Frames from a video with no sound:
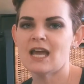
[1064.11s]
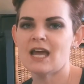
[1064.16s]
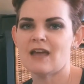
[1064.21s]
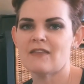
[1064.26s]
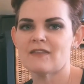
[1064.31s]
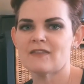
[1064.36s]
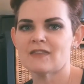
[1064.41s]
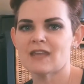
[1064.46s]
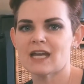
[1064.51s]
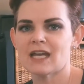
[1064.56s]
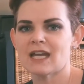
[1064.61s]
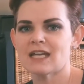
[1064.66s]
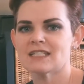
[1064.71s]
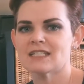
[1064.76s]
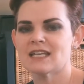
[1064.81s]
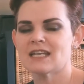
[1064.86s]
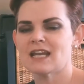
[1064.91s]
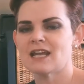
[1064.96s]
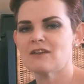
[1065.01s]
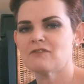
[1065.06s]
and then like I
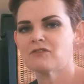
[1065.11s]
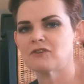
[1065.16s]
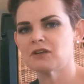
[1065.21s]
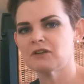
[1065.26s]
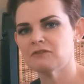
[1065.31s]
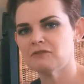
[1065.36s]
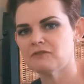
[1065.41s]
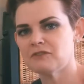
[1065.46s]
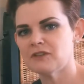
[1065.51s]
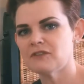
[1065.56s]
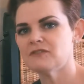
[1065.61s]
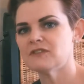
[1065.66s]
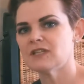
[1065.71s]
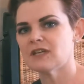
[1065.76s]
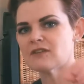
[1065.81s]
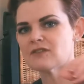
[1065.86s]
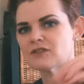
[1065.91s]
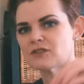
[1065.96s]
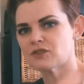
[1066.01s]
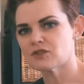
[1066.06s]
said, every
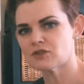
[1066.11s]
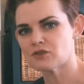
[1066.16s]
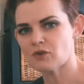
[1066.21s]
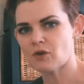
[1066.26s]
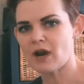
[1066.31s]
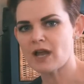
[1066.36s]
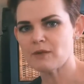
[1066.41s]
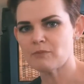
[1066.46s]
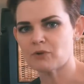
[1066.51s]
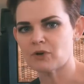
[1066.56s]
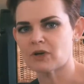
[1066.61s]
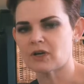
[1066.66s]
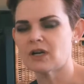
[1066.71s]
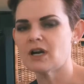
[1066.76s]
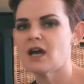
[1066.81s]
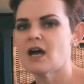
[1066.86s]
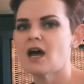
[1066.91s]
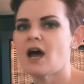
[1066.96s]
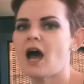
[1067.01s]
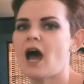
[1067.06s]
50th subscriber,
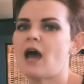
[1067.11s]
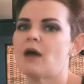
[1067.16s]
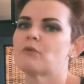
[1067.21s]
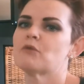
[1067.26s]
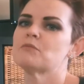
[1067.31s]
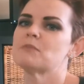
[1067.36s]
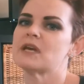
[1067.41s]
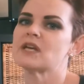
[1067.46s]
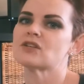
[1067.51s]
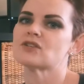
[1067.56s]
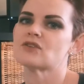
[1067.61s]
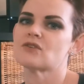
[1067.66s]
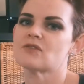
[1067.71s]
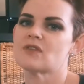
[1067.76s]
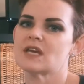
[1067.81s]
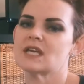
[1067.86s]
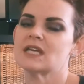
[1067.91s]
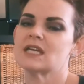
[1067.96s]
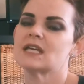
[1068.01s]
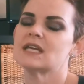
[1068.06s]
I will make sure
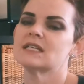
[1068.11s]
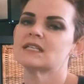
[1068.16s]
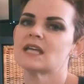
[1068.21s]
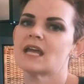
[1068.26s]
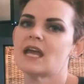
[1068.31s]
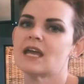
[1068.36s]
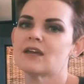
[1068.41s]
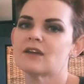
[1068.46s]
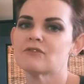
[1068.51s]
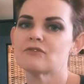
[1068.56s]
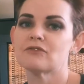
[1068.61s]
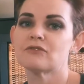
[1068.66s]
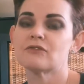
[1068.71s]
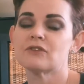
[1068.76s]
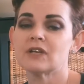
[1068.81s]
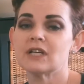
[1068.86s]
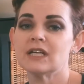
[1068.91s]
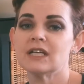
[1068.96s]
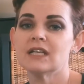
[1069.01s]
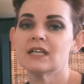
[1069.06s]
they get a
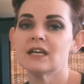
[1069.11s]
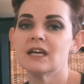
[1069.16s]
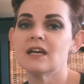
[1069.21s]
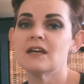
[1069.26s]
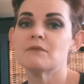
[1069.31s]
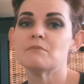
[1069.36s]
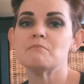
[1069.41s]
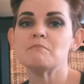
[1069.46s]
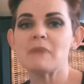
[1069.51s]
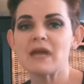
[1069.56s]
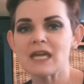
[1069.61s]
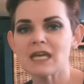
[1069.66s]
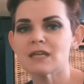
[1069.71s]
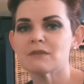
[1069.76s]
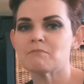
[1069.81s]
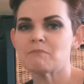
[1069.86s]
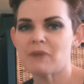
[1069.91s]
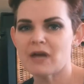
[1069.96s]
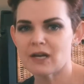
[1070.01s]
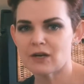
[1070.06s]
free Make
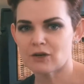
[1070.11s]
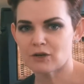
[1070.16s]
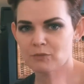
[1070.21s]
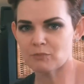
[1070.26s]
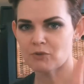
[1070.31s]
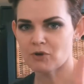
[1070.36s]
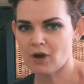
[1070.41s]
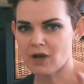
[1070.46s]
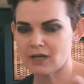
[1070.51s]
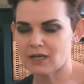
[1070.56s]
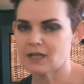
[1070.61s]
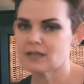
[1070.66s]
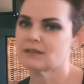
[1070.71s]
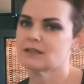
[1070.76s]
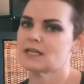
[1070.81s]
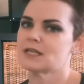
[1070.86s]
It Better product.